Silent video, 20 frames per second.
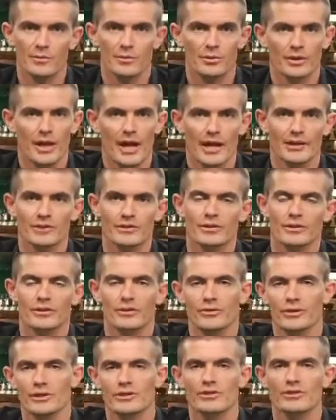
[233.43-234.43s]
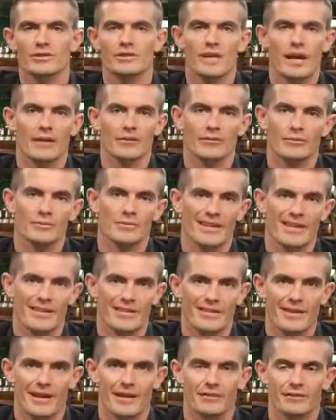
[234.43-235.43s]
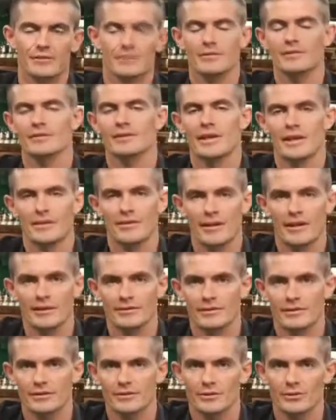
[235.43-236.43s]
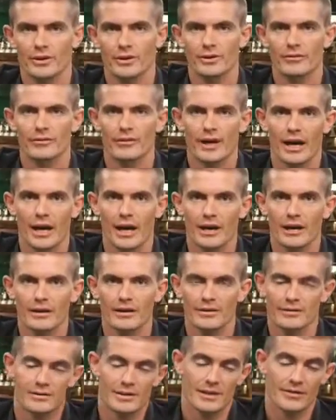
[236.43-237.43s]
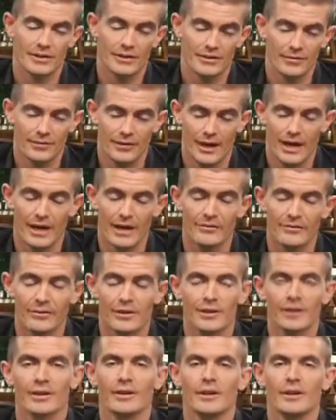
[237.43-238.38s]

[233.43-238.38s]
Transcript: a blind to increase your stack from 10,000 to 10,075,